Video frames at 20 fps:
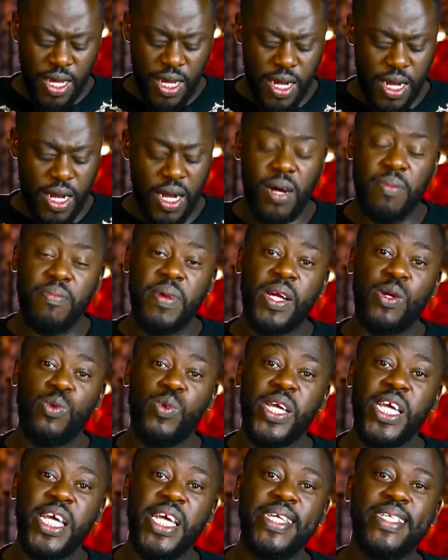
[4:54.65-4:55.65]
um, and
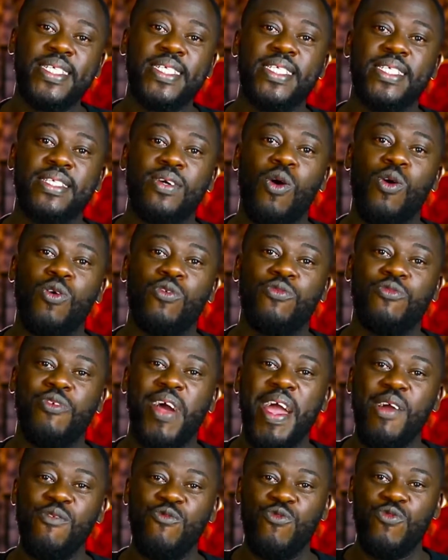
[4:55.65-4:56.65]
we eat of
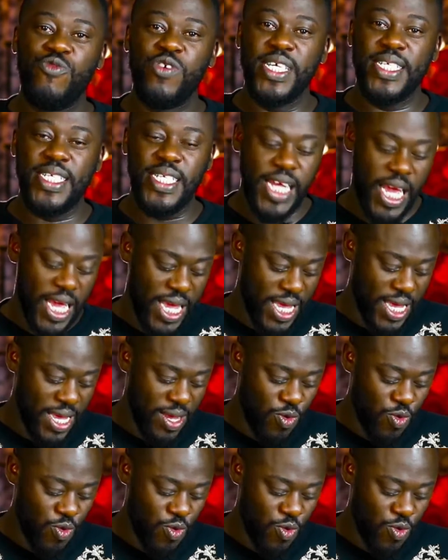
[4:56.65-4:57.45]
every day.